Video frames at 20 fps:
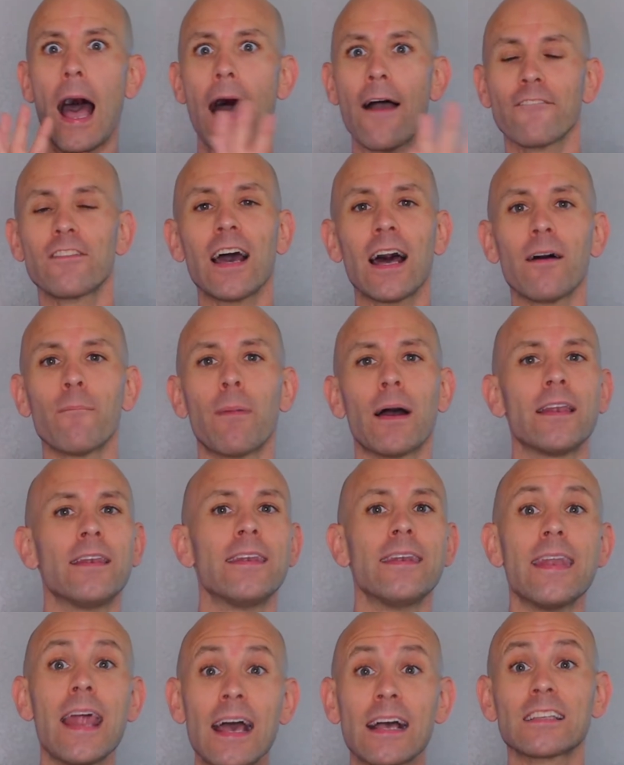I've got my
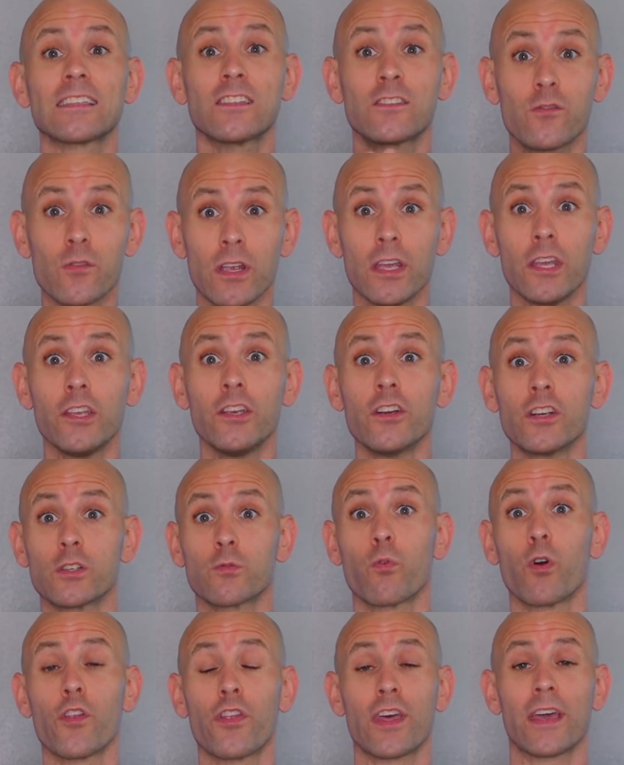next three
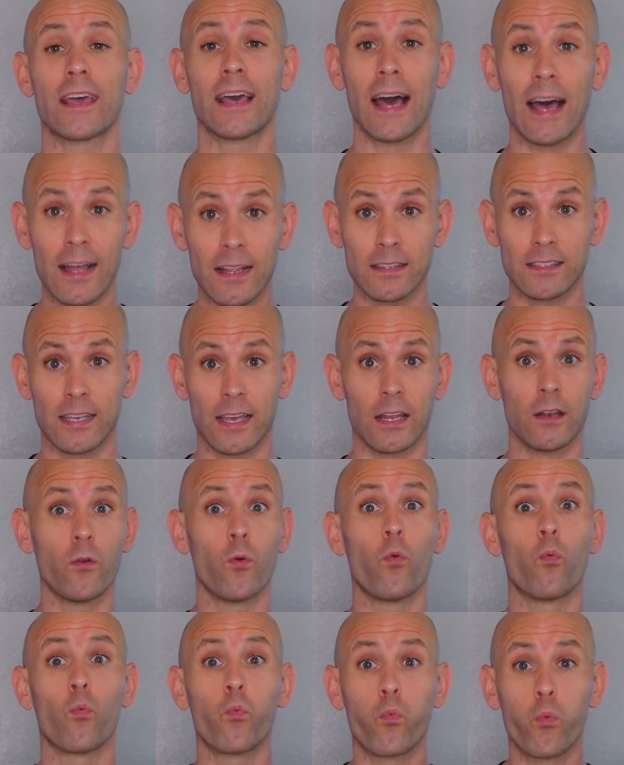years worth of content
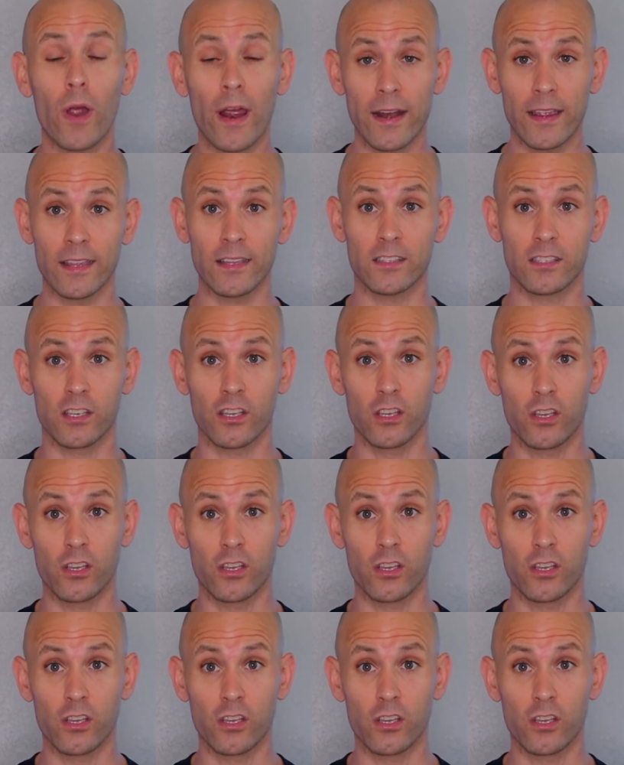ready to